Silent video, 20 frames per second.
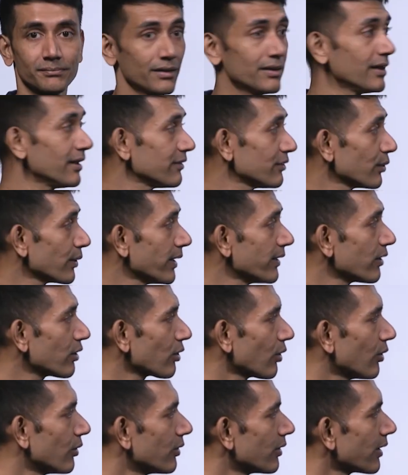Yes, you can
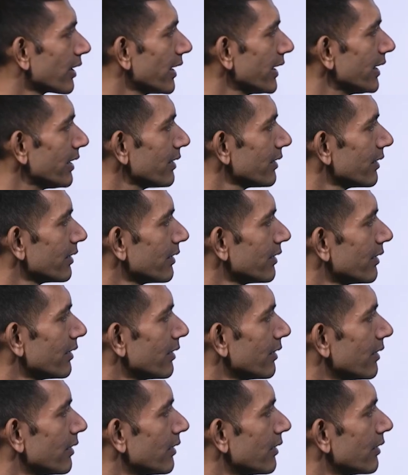draw, right?
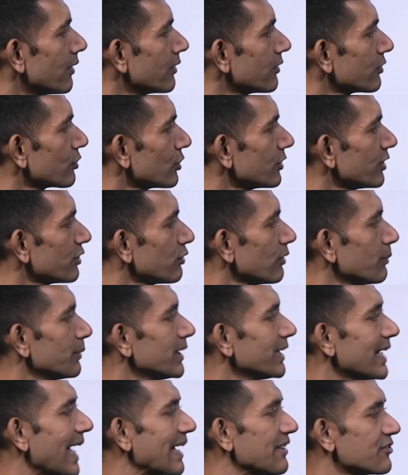So this will be the
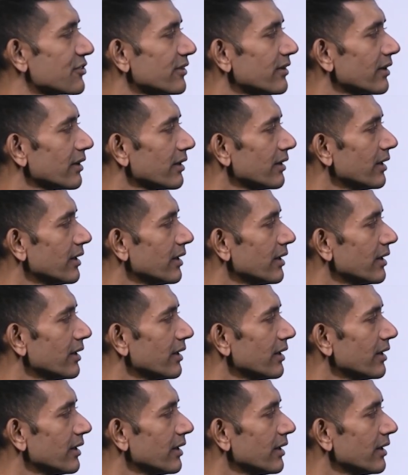tangent.